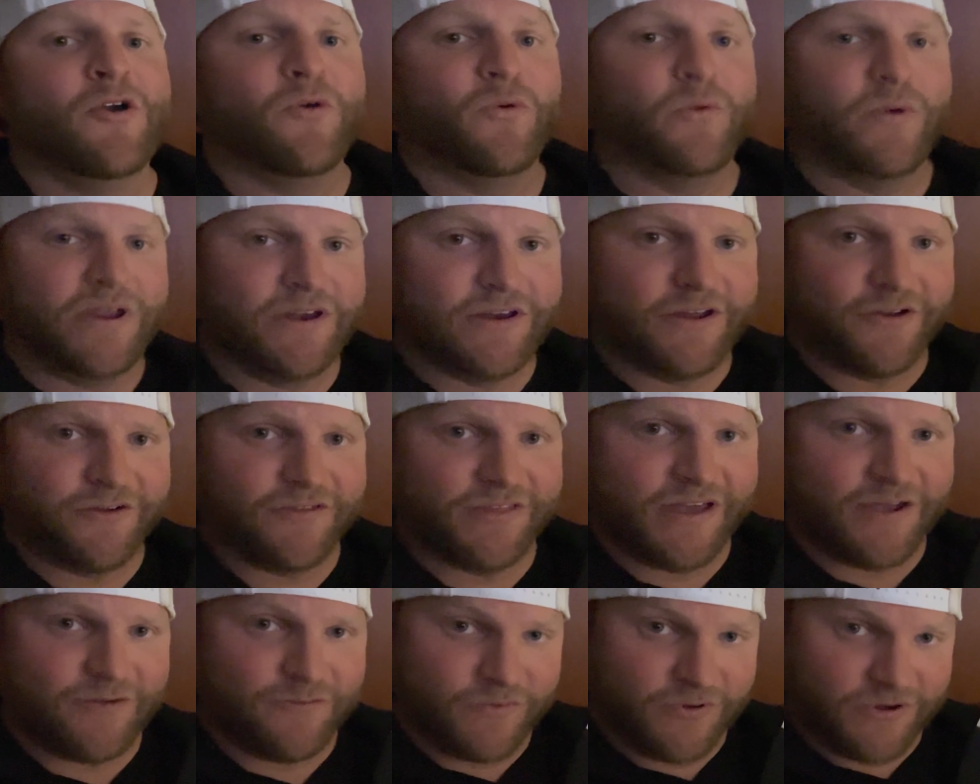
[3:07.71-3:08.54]
we know
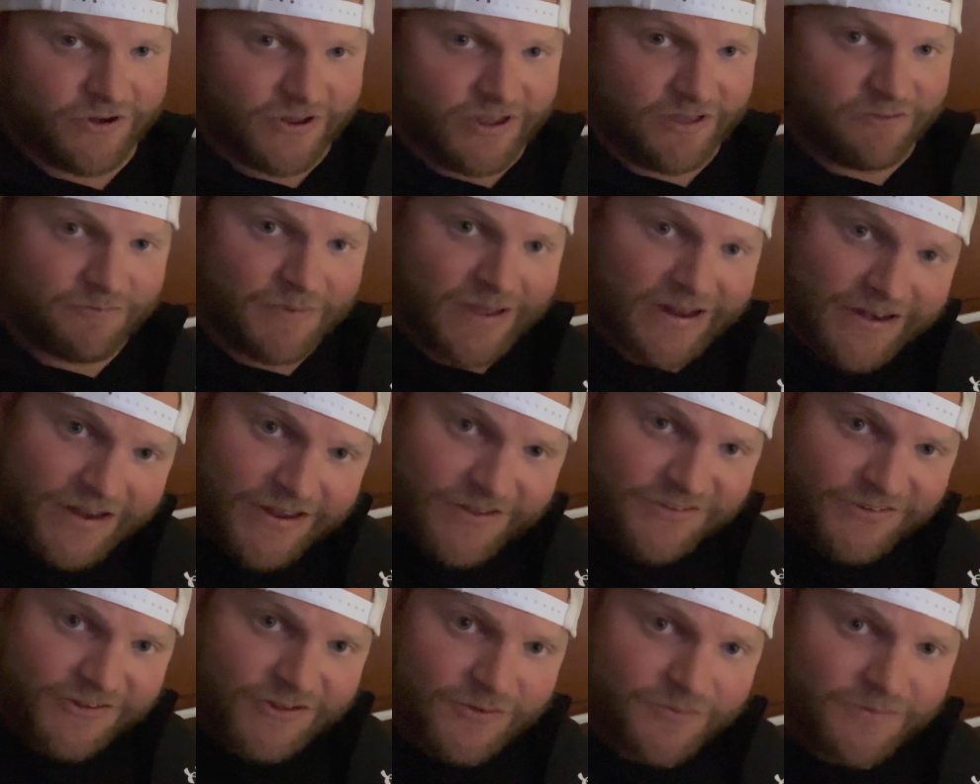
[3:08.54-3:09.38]
that when you give
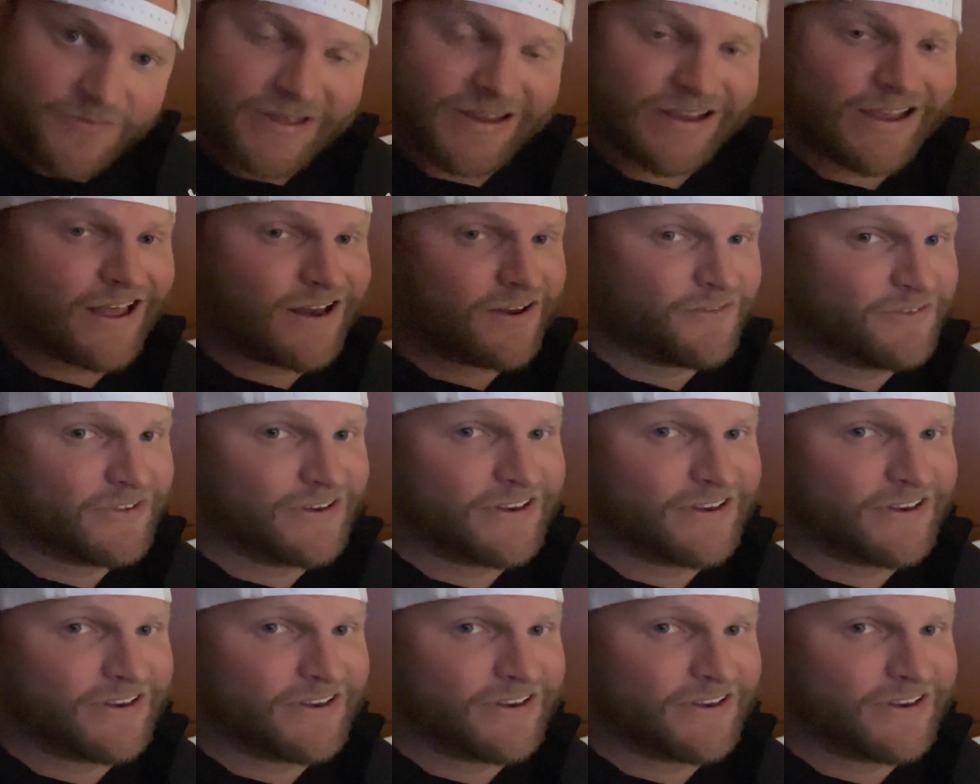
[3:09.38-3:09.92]
magnesium, it kind of